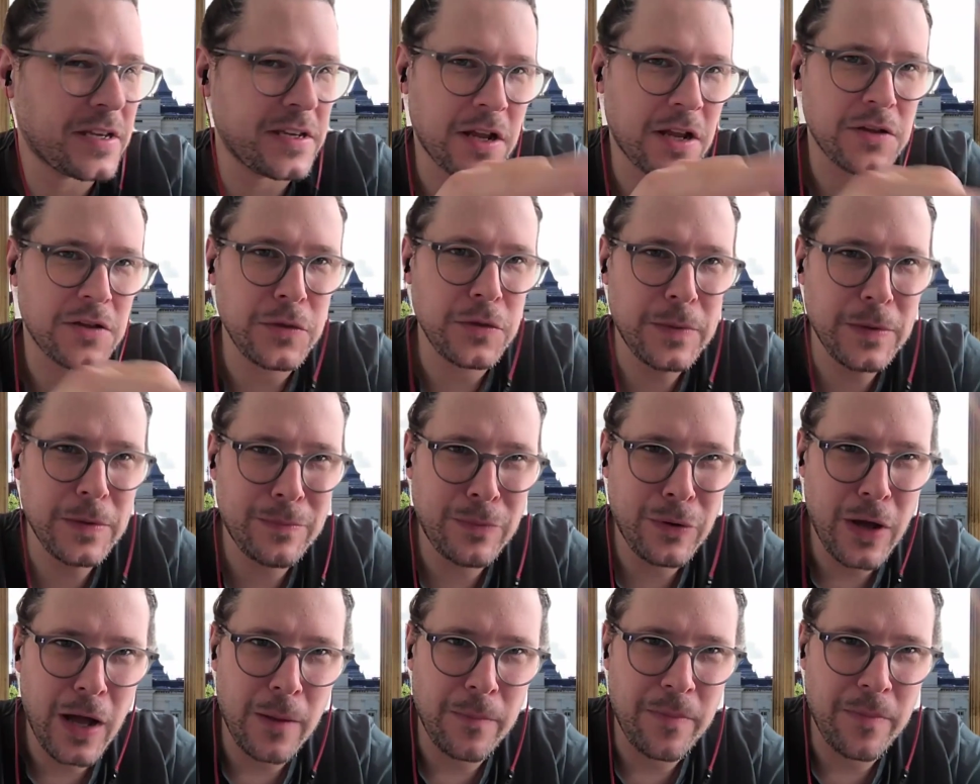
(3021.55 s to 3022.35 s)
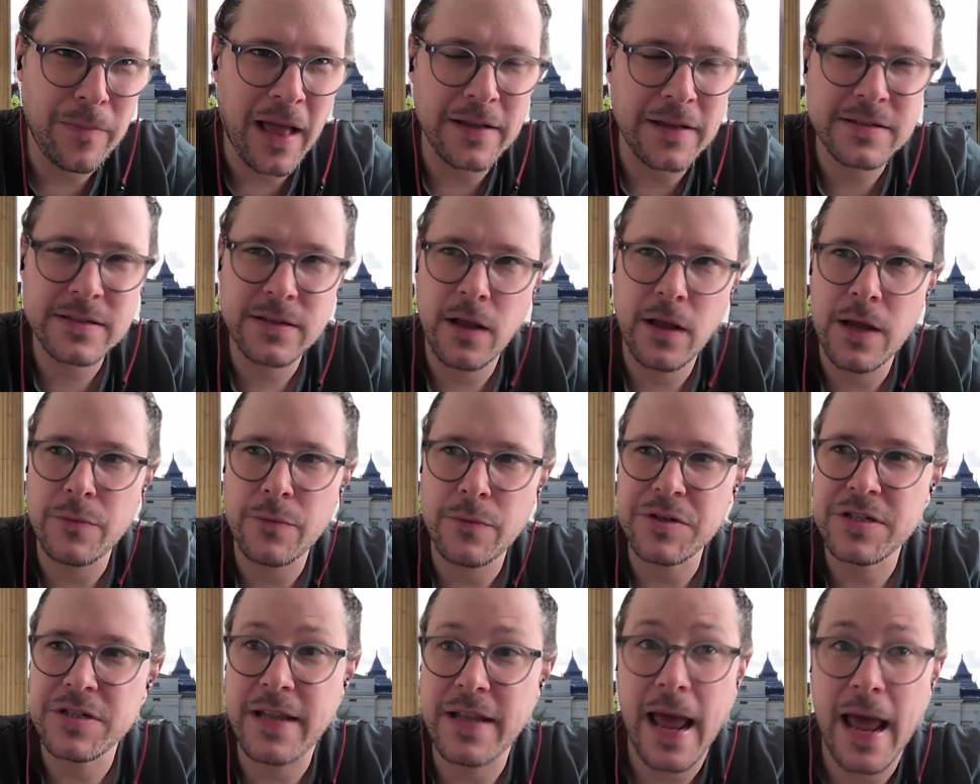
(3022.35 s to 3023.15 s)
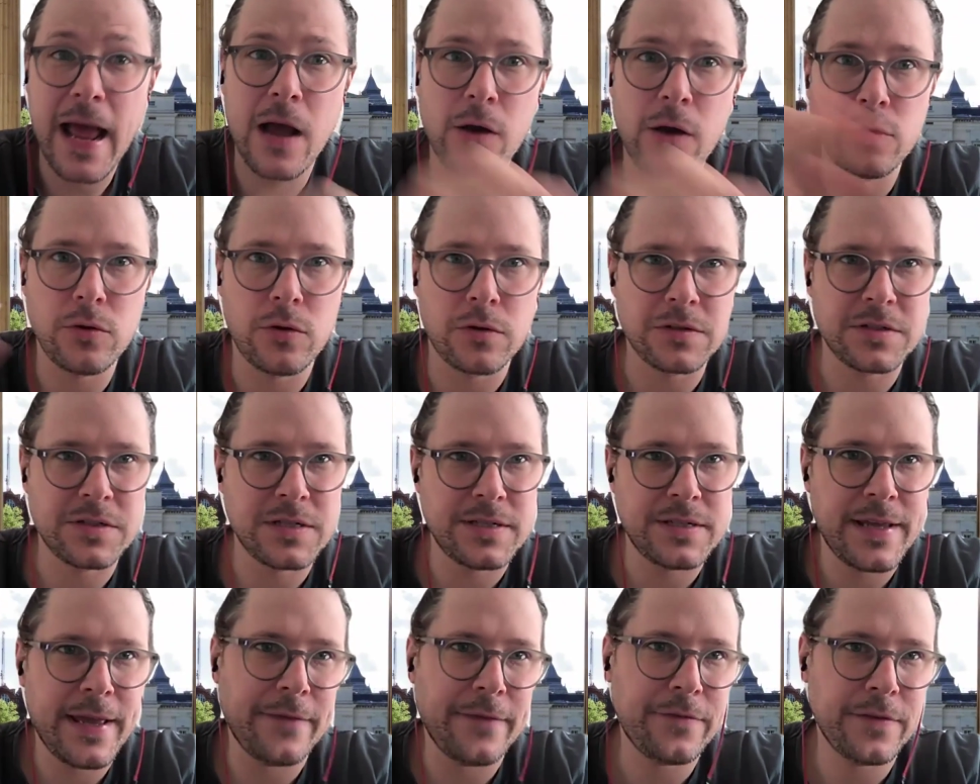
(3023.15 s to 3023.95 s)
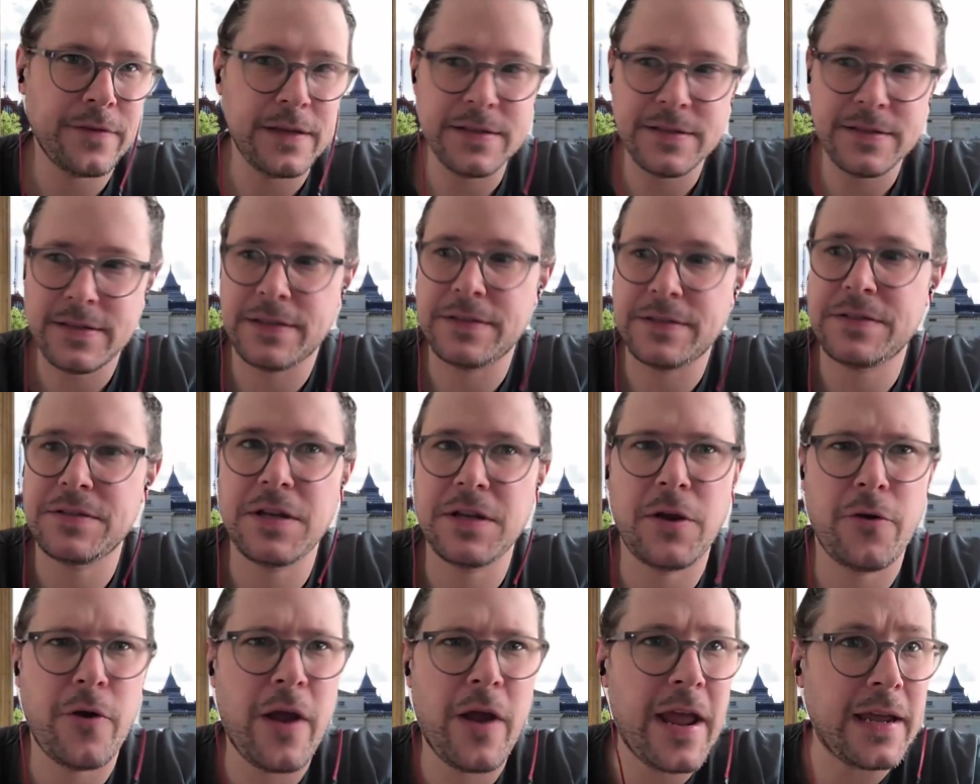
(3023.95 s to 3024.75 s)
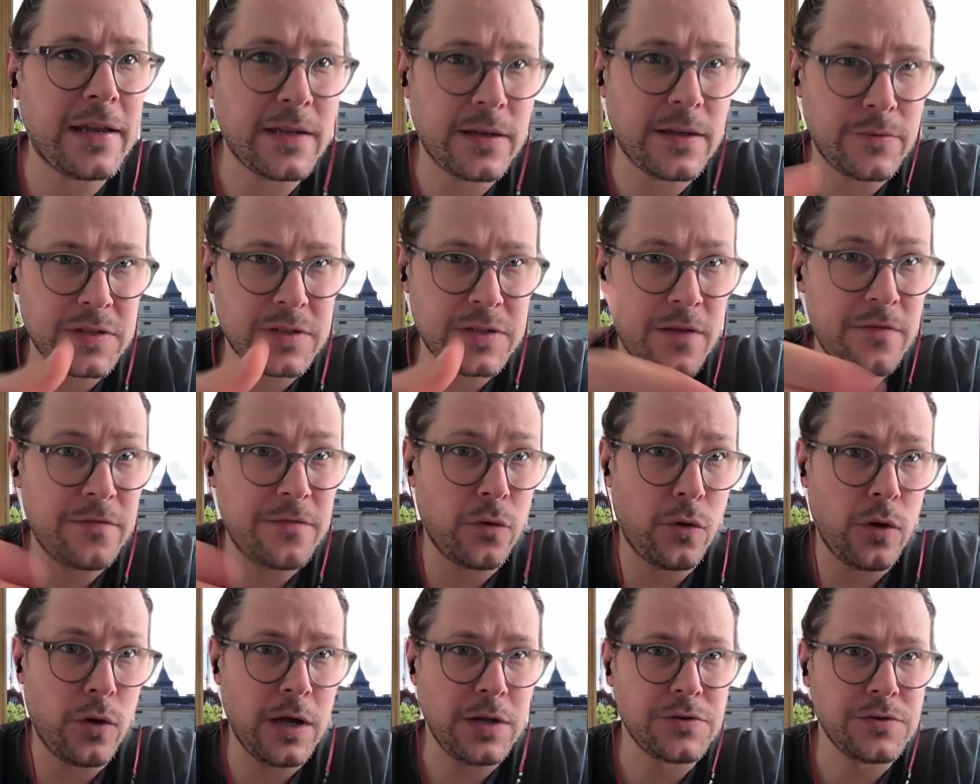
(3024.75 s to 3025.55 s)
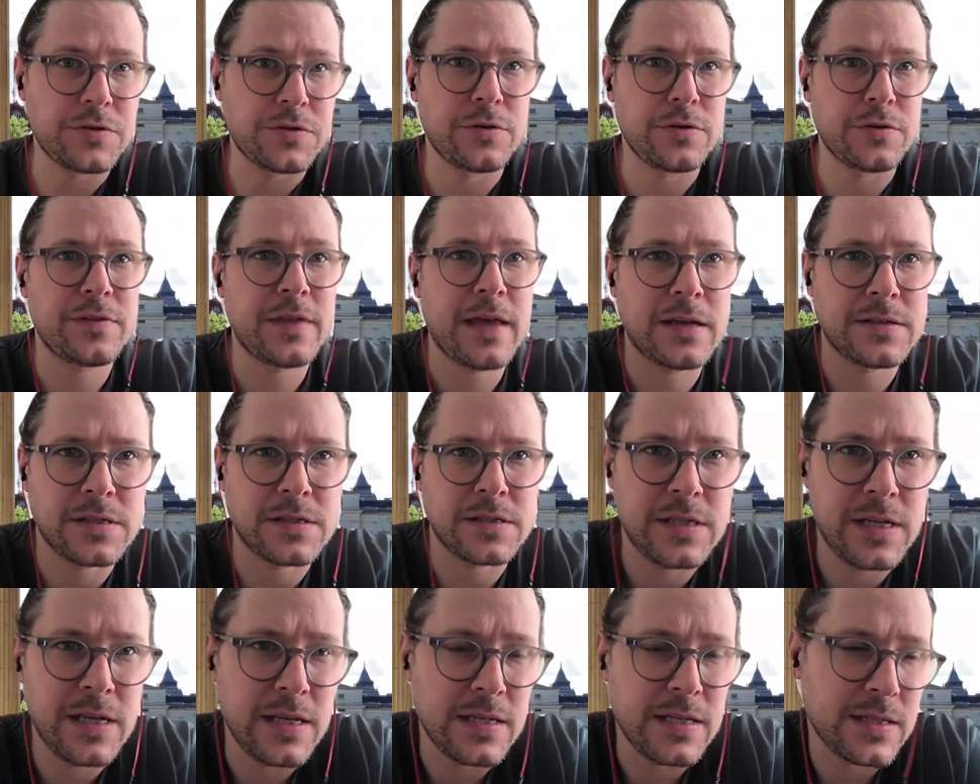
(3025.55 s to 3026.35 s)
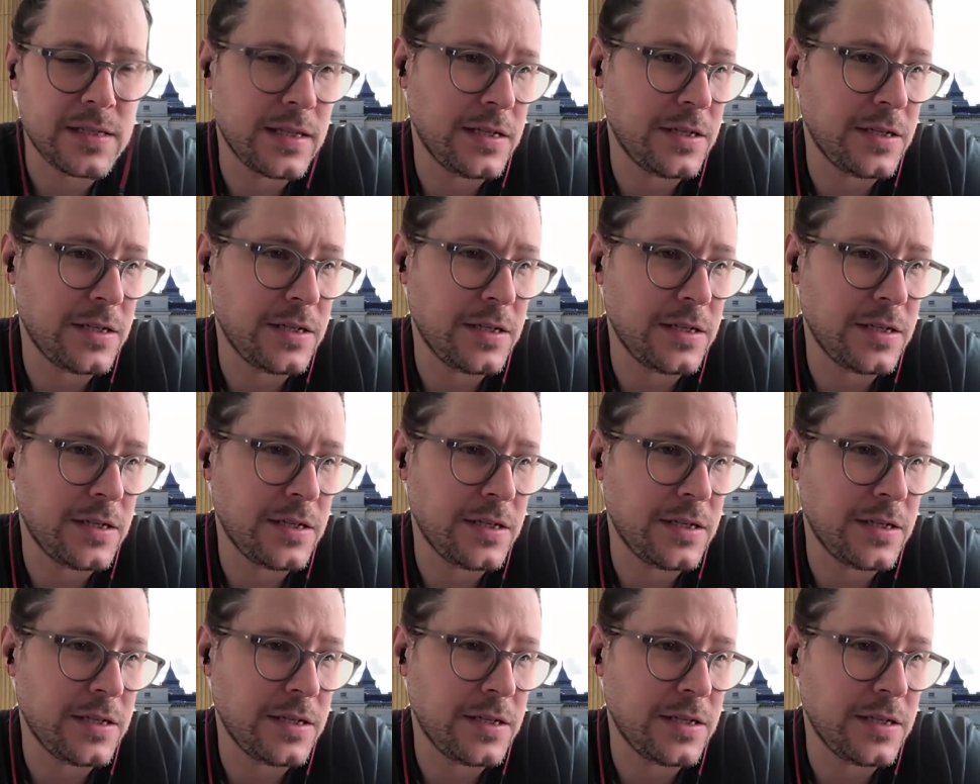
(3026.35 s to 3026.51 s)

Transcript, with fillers: You know, Luba put up that slide which said how long does it take for these things to degrade, and it was like four hundred to thousand years.